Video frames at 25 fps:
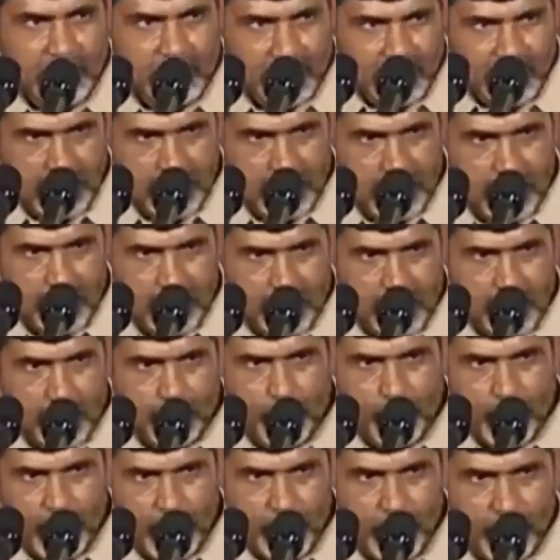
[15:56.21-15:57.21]
That is all uh,
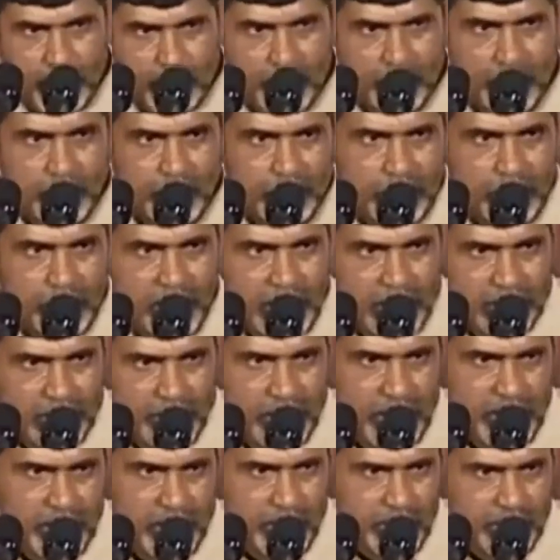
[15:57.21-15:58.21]
we wanted to
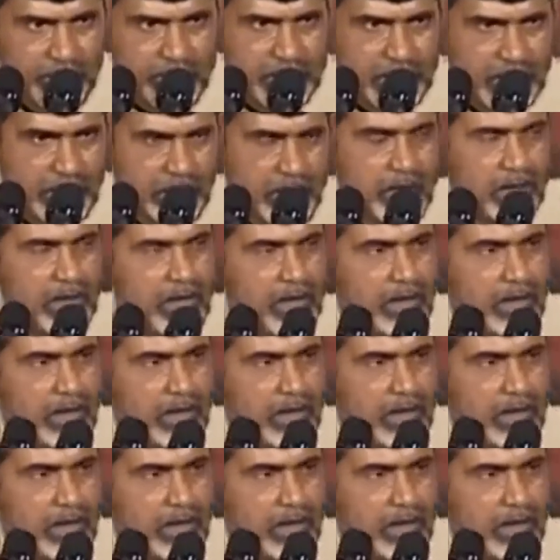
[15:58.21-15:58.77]
explain to you, sir.